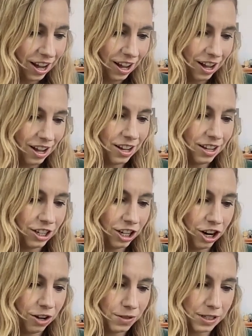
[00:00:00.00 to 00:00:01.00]

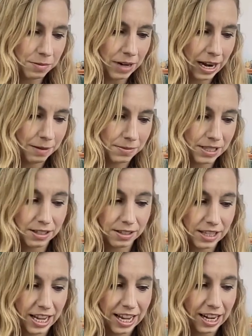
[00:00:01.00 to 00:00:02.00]
sometimes
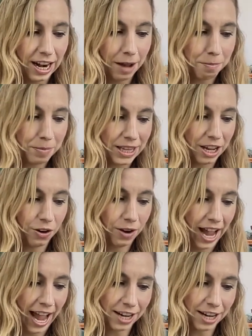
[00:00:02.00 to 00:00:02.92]
they get it up, but they don't